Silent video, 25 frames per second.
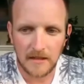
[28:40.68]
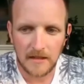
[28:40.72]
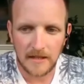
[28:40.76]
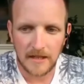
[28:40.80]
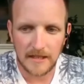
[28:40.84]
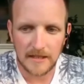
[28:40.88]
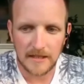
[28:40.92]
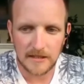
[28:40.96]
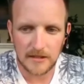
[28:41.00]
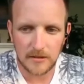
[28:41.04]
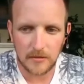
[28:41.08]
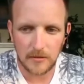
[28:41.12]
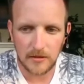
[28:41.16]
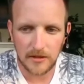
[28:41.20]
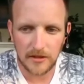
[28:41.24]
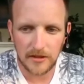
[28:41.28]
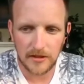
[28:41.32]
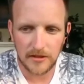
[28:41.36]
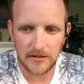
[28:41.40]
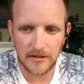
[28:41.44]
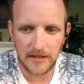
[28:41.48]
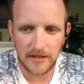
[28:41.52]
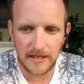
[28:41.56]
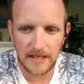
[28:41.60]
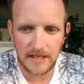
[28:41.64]
That's the one.
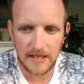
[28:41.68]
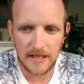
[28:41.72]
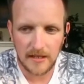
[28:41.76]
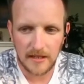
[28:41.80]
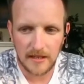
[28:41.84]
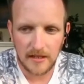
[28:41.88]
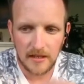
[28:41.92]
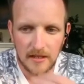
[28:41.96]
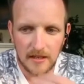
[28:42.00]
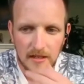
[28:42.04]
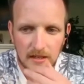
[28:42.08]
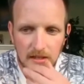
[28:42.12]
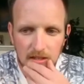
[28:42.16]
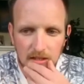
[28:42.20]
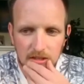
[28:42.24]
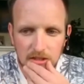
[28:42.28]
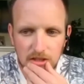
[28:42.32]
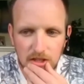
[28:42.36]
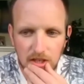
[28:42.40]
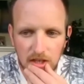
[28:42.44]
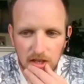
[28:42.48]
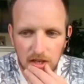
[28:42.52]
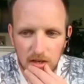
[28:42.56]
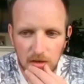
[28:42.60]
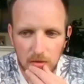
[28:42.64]
3,
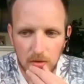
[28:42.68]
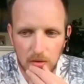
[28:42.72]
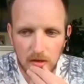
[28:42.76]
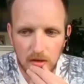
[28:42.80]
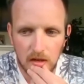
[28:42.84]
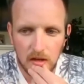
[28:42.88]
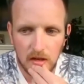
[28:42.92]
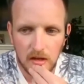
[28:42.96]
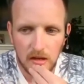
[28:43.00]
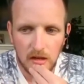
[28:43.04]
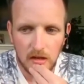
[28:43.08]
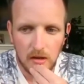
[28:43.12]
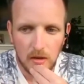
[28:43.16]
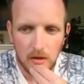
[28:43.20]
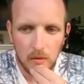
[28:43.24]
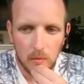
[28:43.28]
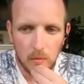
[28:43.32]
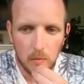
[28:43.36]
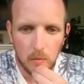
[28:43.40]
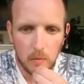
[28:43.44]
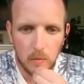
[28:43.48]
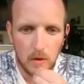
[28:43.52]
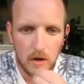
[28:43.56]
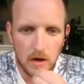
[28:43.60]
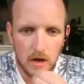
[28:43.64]
2,
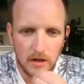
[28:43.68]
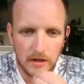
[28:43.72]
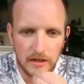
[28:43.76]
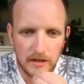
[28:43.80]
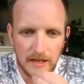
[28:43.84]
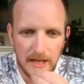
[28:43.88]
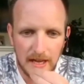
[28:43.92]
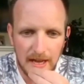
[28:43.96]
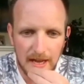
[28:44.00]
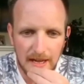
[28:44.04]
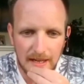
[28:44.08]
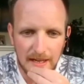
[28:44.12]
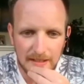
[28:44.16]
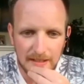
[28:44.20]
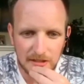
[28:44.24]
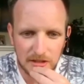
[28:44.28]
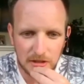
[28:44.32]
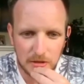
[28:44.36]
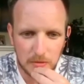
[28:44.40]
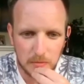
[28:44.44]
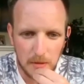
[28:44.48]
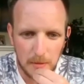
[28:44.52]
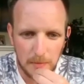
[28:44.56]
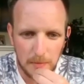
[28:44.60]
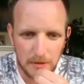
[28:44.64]
1, and
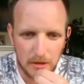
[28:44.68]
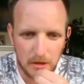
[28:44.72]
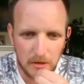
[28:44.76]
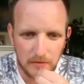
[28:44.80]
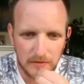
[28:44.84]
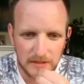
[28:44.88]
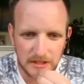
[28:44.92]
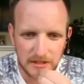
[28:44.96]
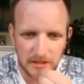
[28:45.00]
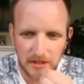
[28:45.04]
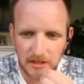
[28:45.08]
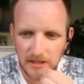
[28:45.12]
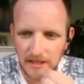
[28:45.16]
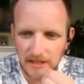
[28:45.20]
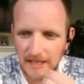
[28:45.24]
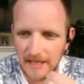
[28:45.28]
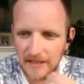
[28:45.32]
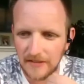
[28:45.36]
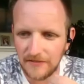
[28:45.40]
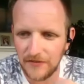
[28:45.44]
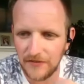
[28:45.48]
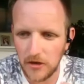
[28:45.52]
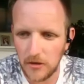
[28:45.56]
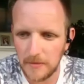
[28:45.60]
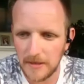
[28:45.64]
swap it over to the other
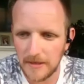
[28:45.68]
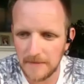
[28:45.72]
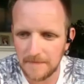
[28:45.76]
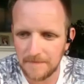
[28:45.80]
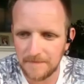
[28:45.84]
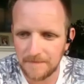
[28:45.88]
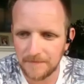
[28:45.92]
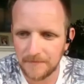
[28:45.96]
leg for me.